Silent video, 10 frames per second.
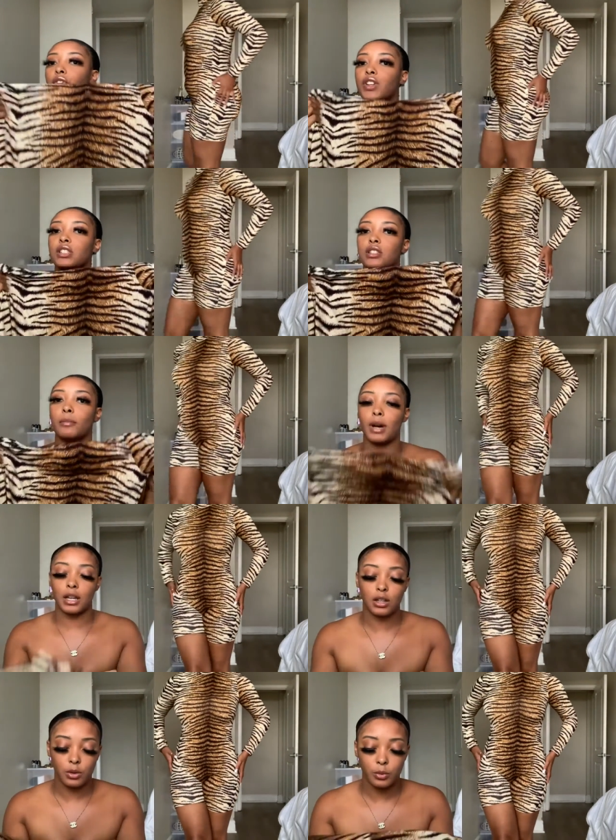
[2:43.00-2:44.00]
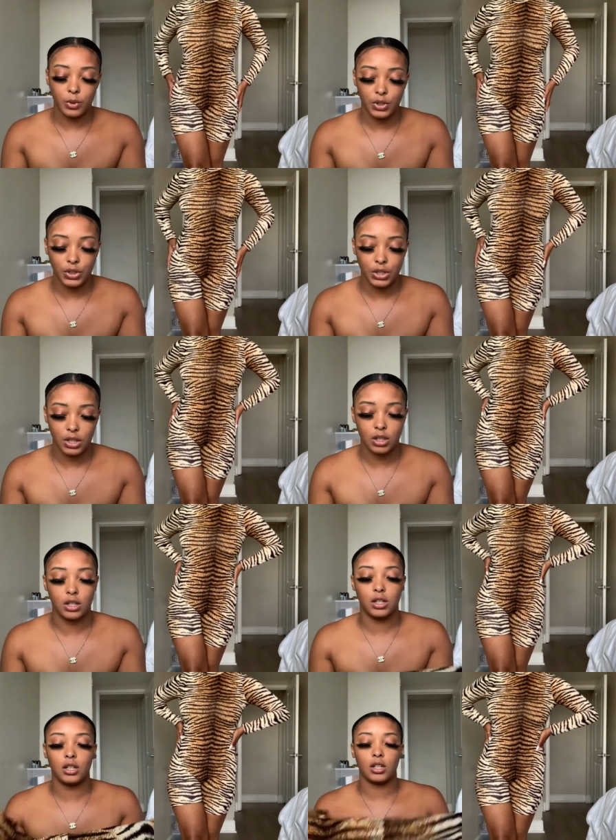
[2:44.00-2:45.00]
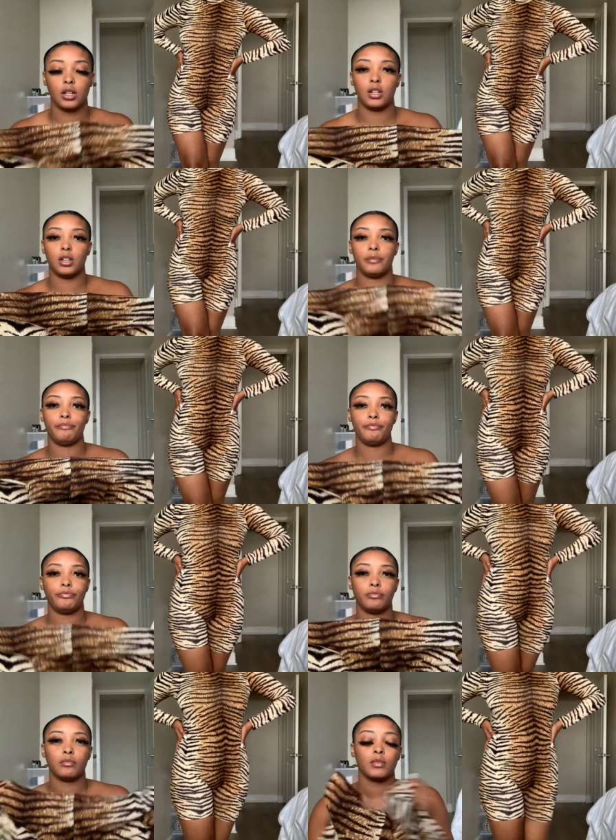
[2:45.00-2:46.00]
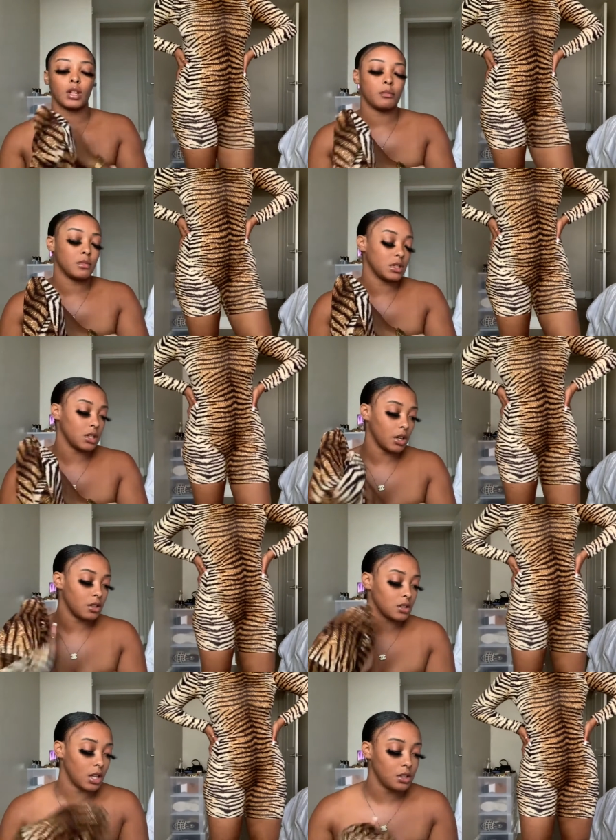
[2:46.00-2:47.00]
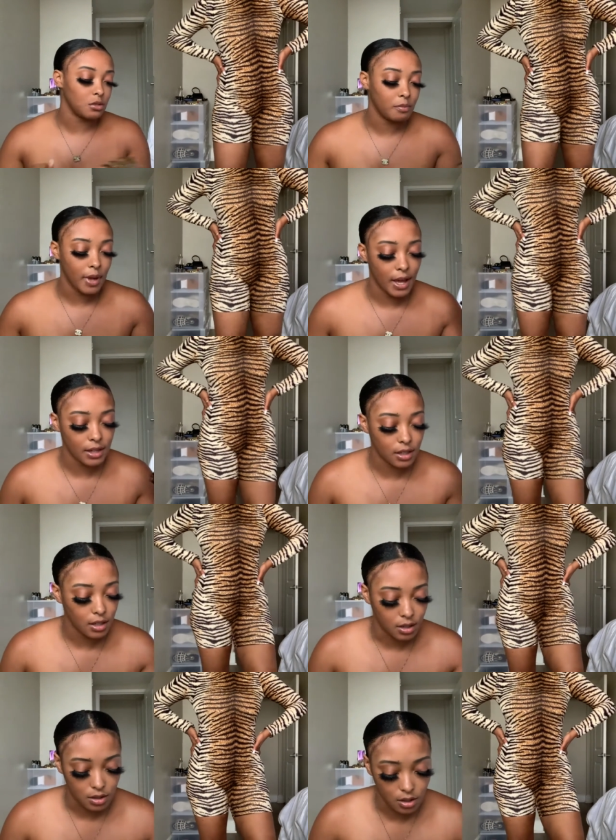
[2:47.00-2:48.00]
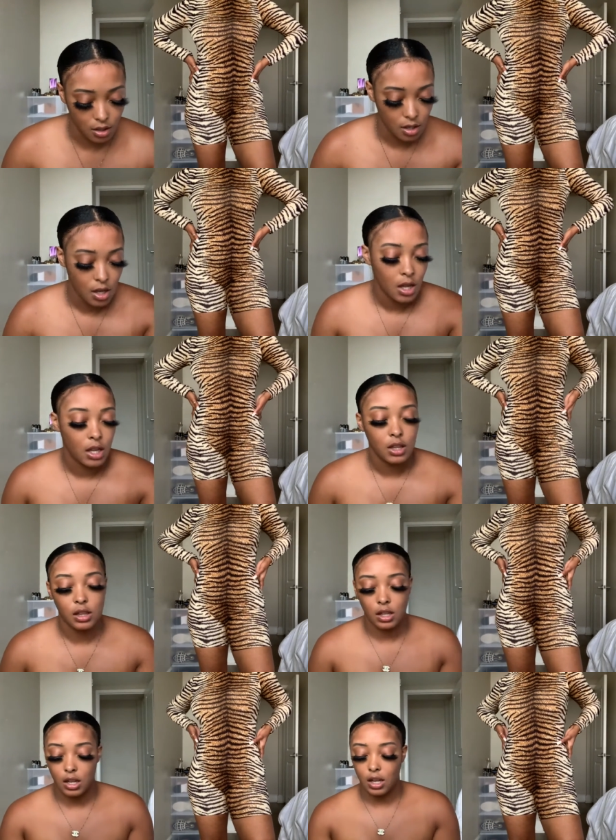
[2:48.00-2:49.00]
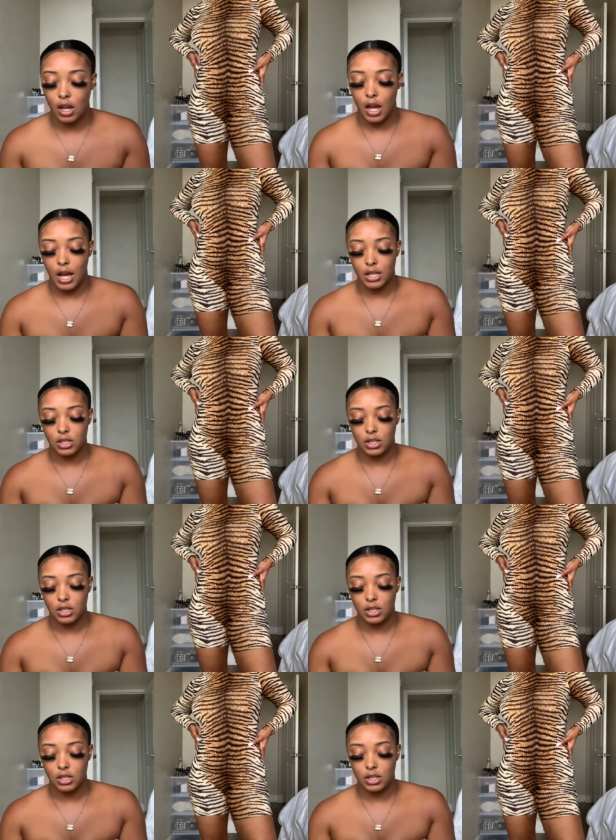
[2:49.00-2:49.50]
fits the body really good, um, material's not too bad either. Then I